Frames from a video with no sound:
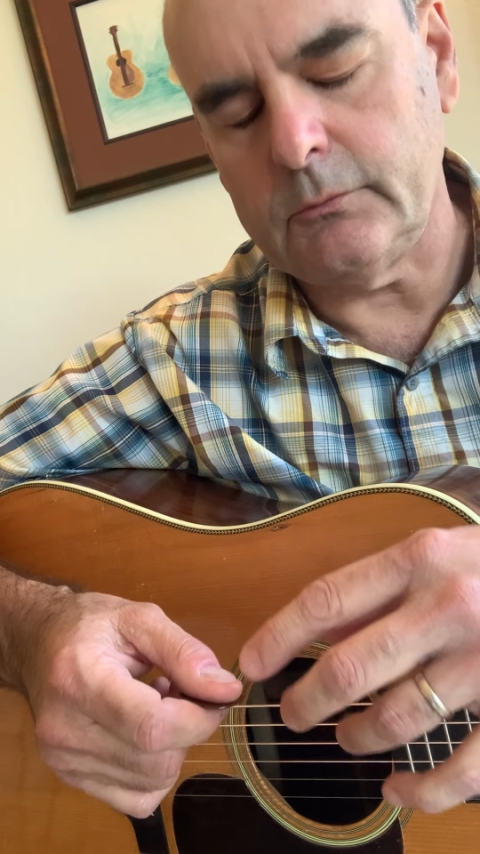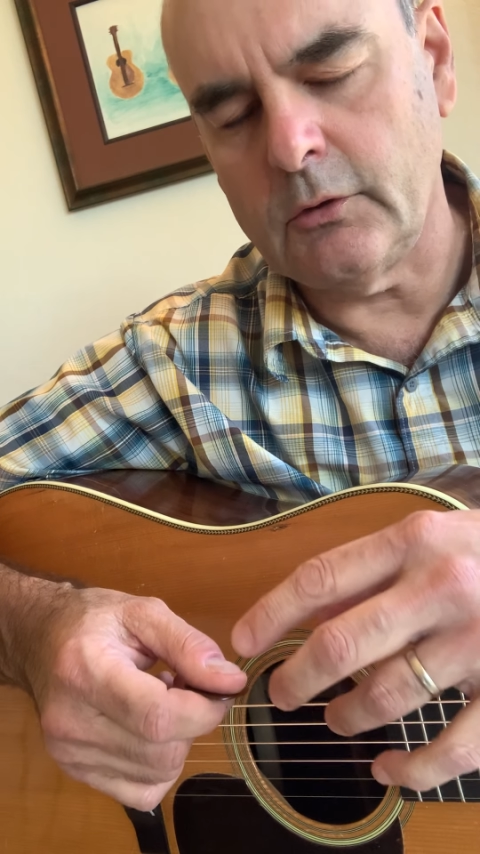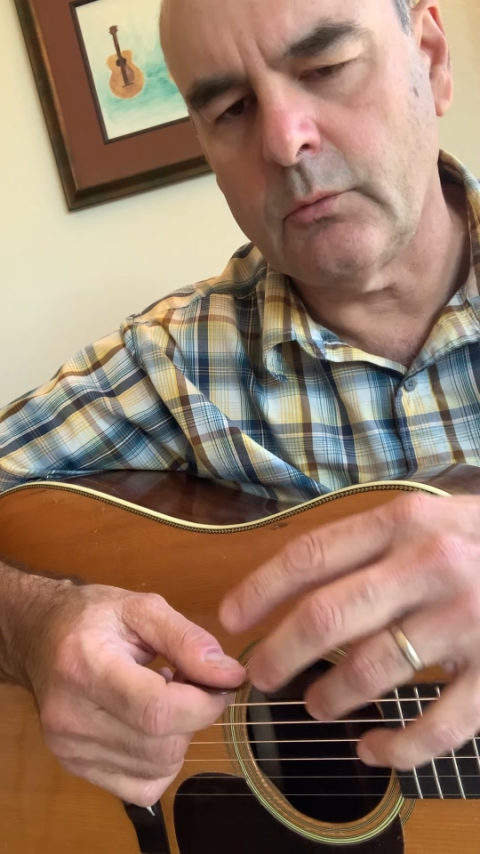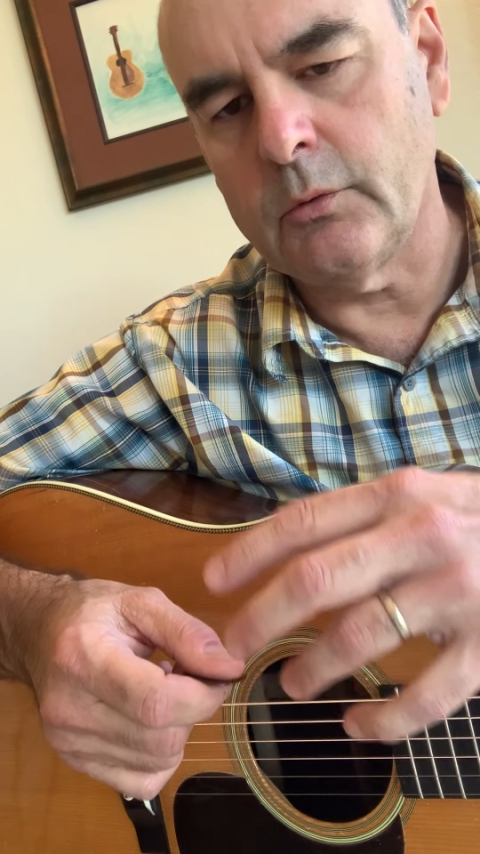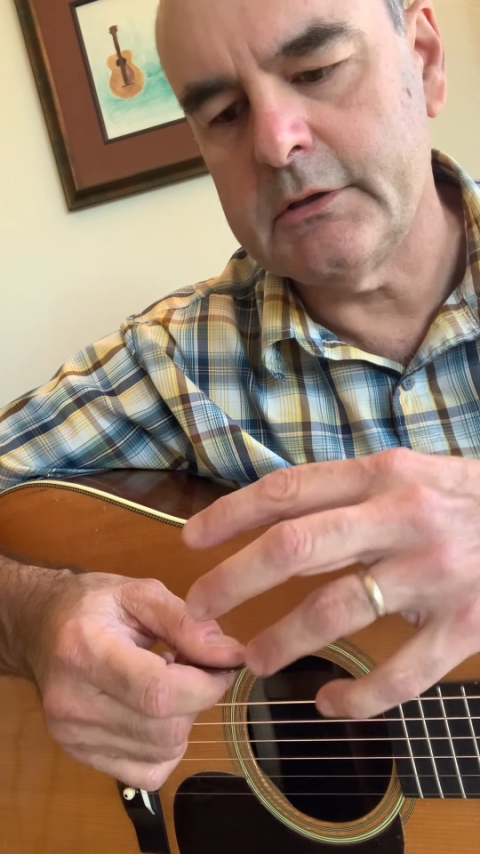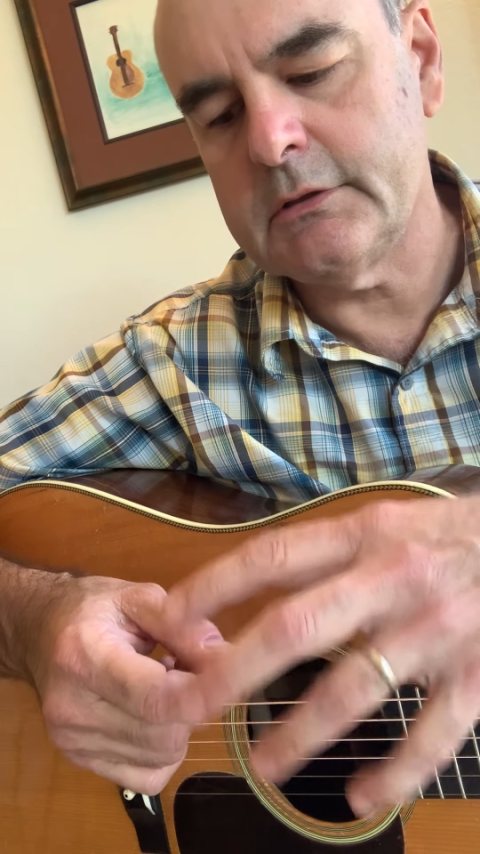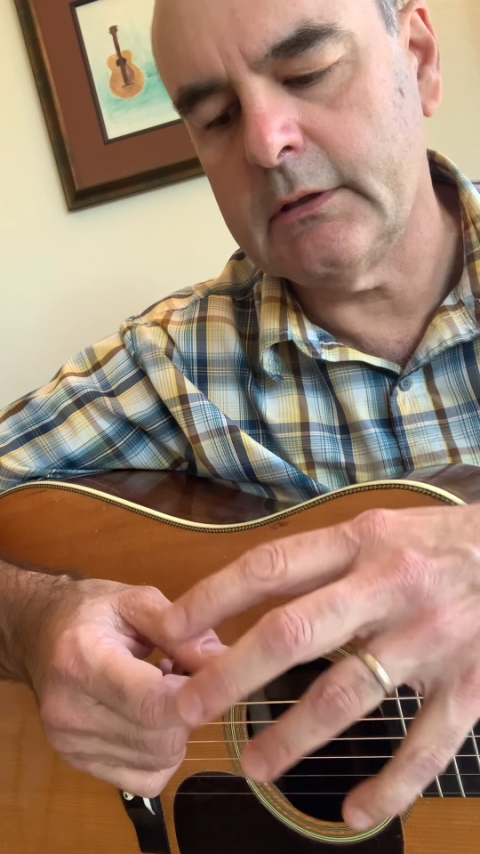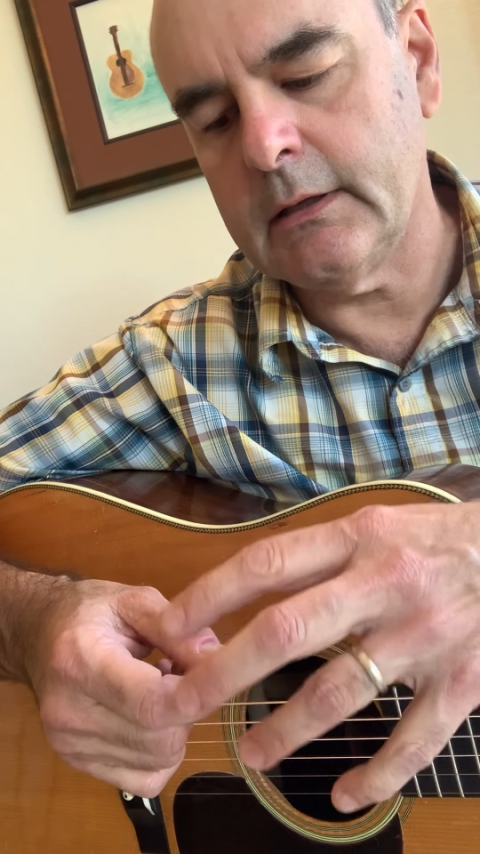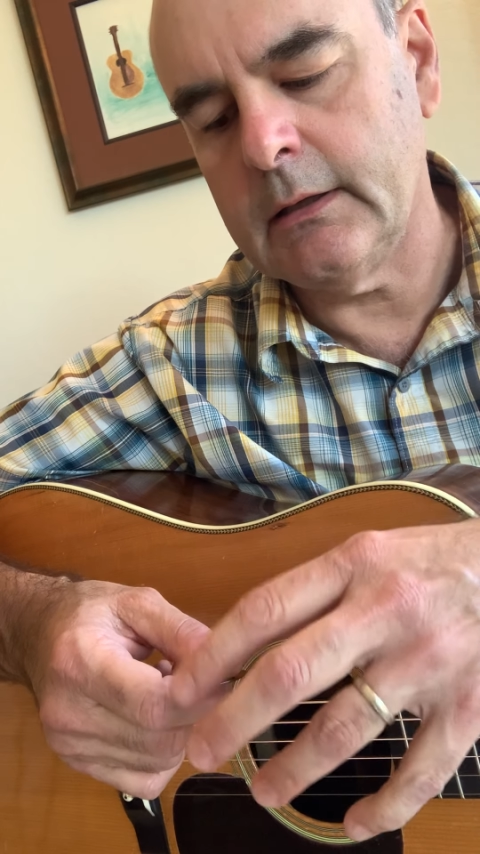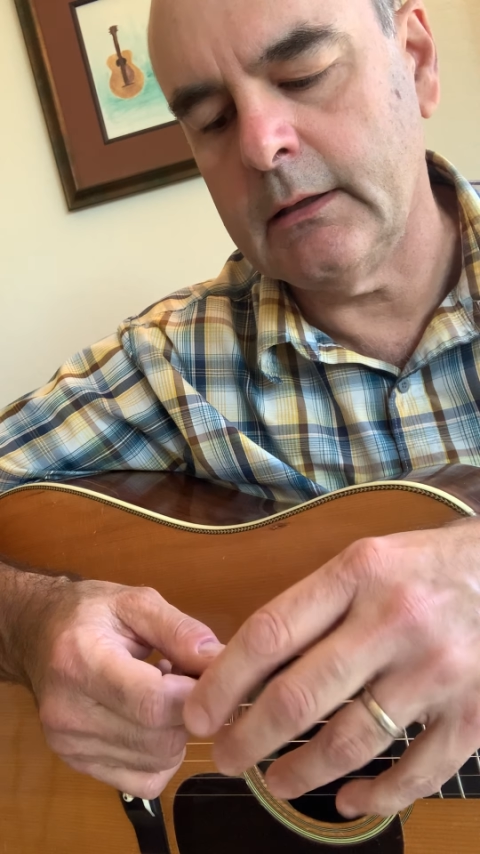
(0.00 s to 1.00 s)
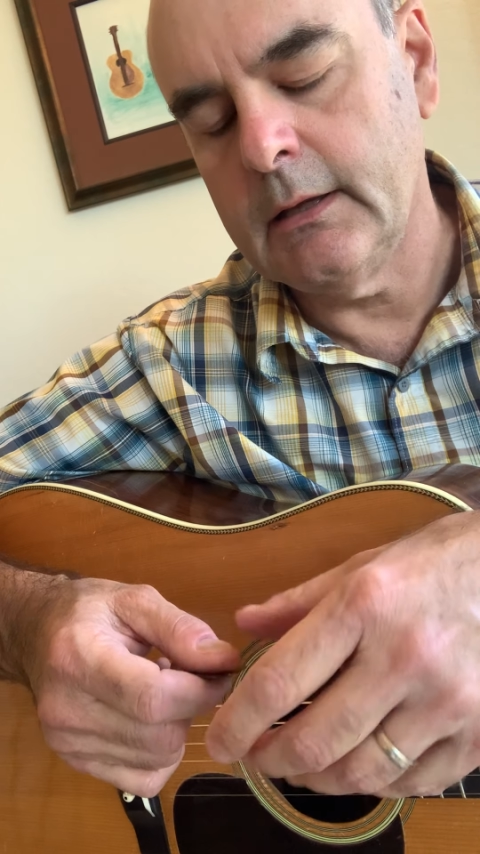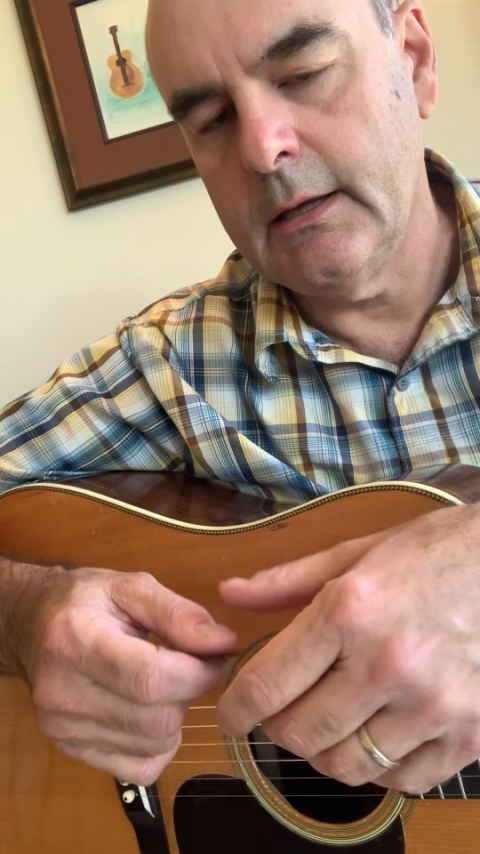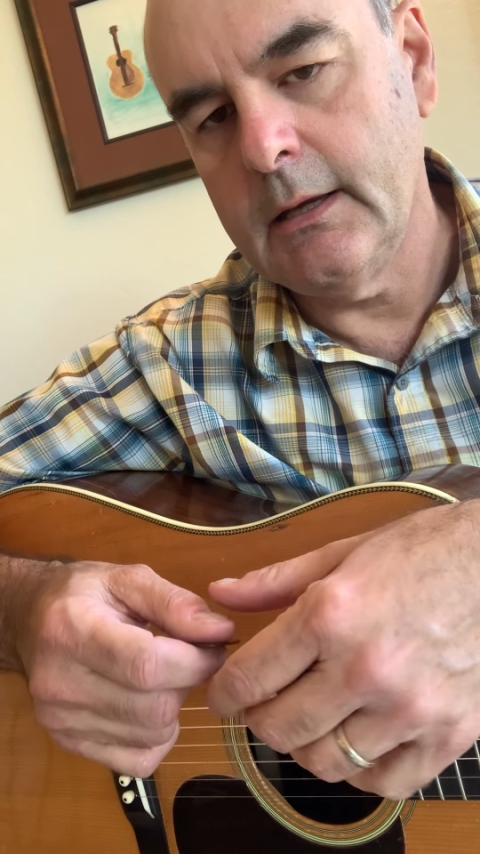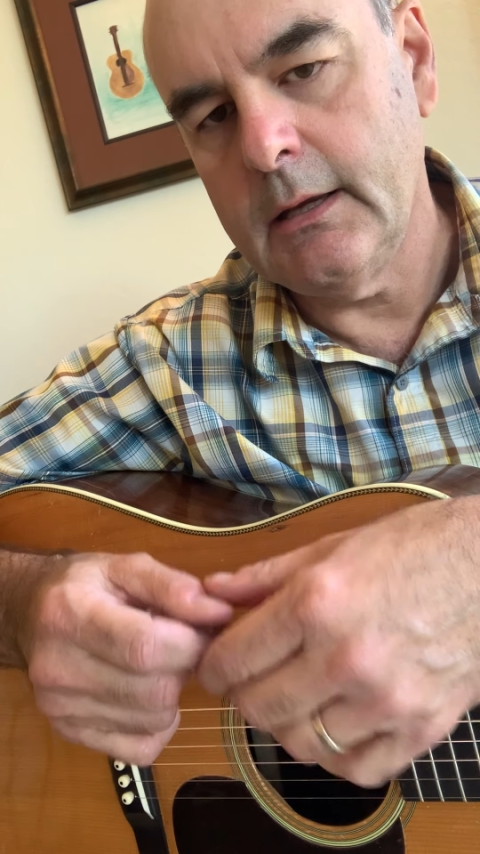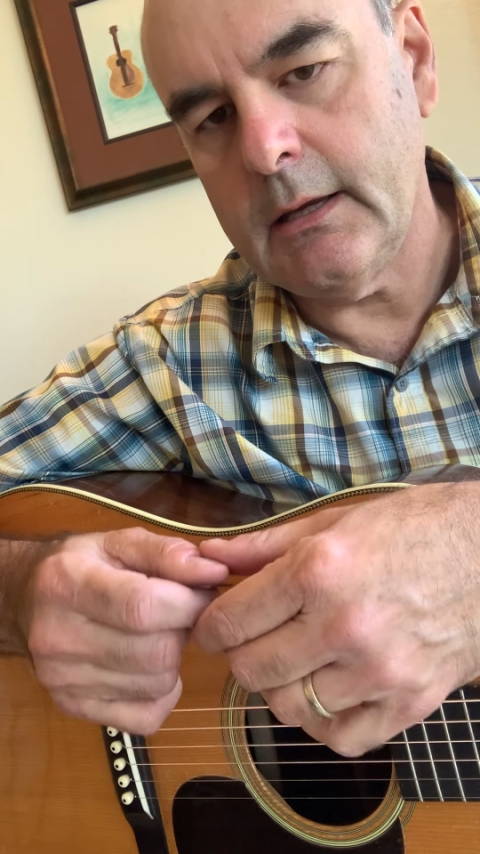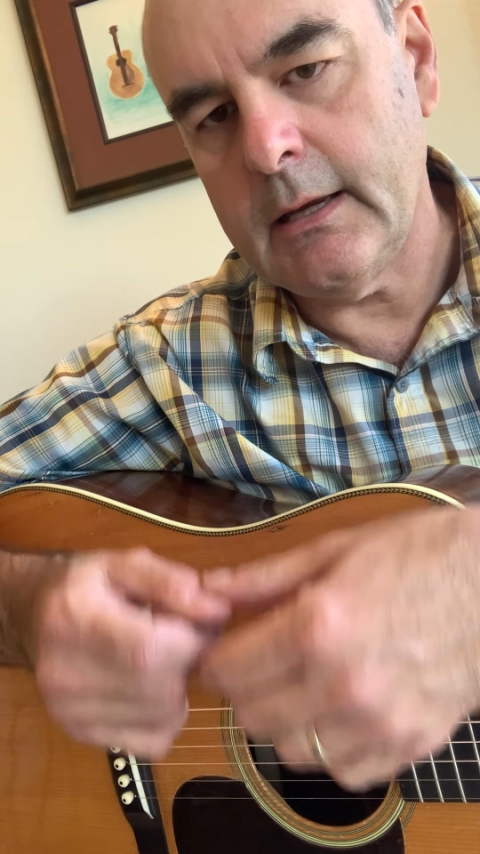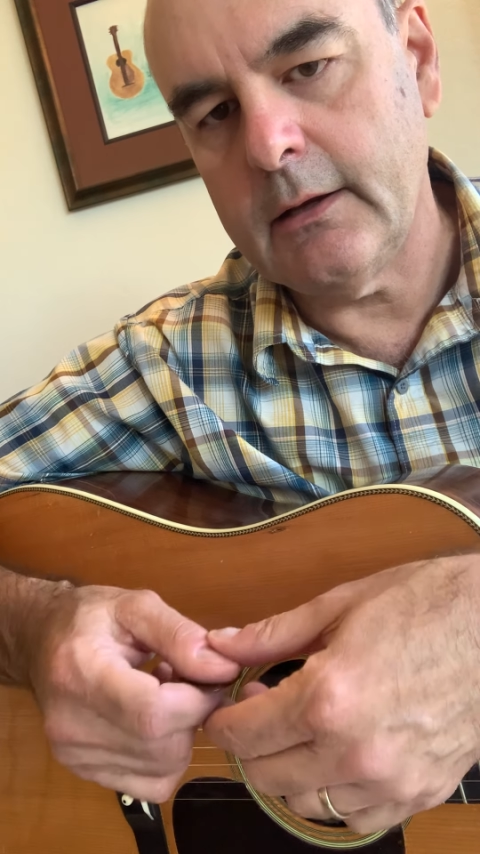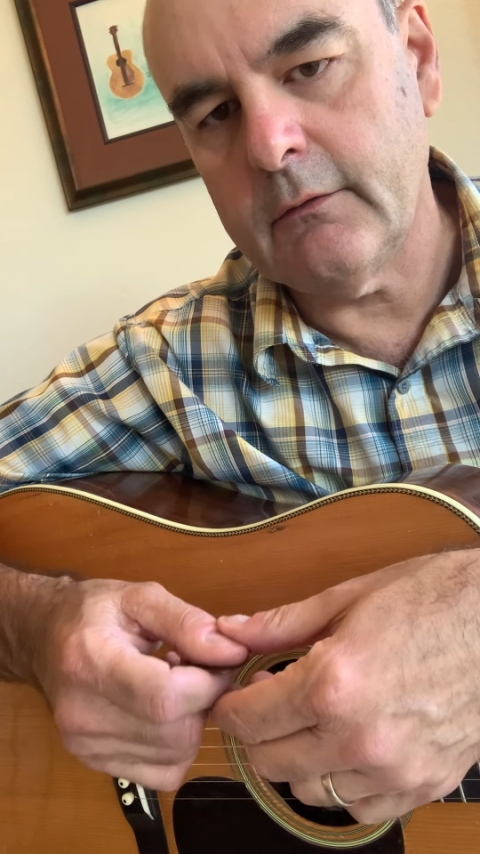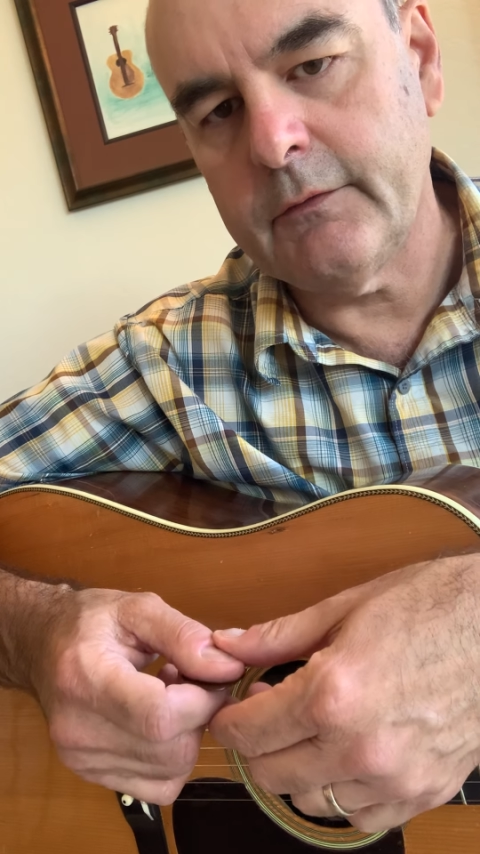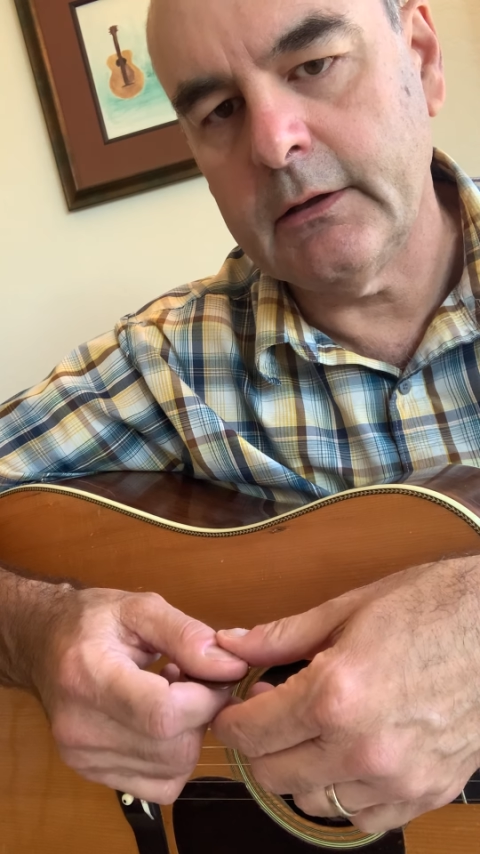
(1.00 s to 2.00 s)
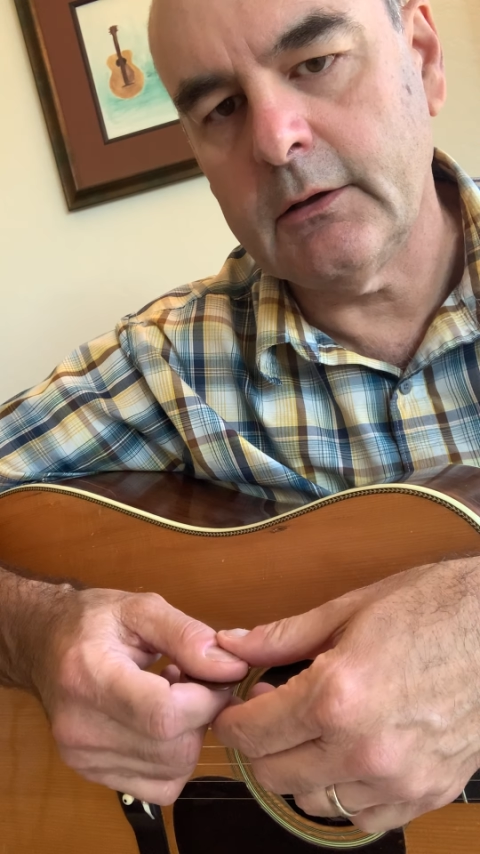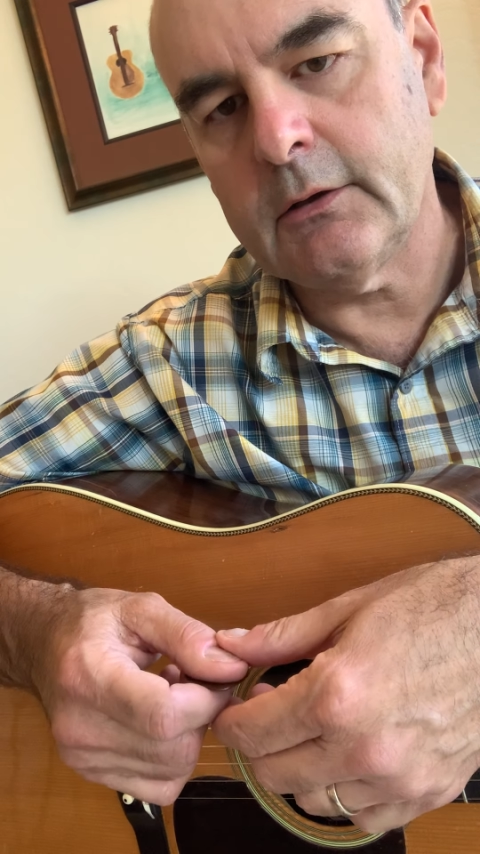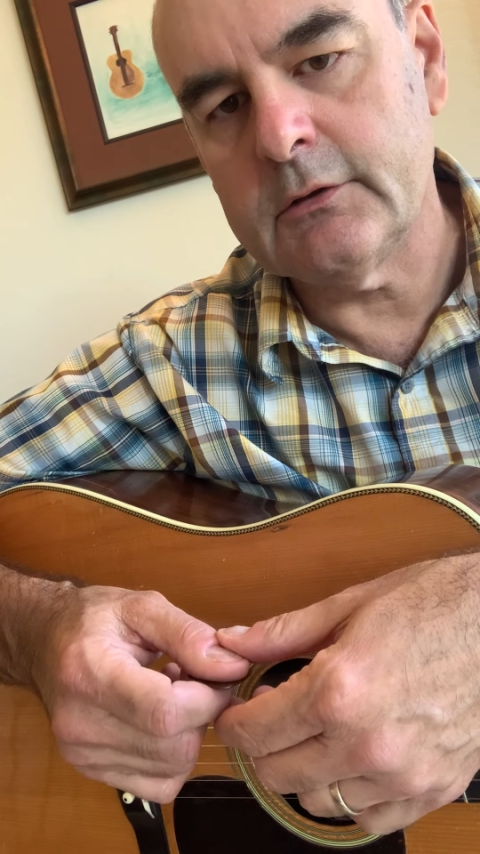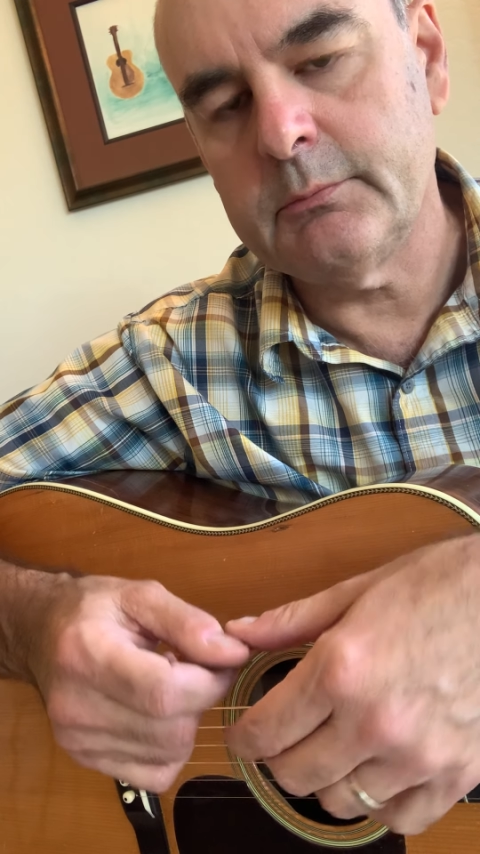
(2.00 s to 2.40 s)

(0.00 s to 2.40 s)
originating at your fingers,